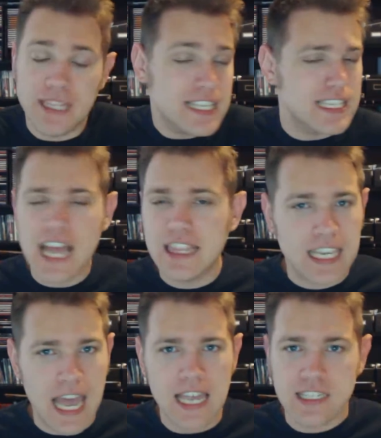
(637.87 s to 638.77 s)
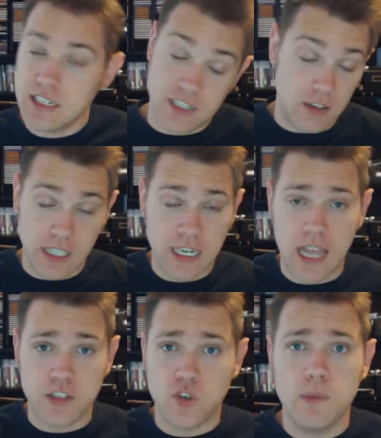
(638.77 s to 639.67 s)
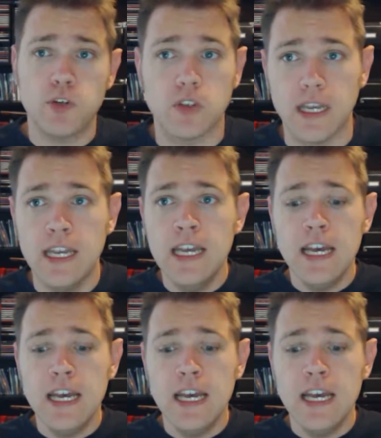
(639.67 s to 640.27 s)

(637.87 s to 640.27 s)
but that's not the case. It's certainly not scripturally.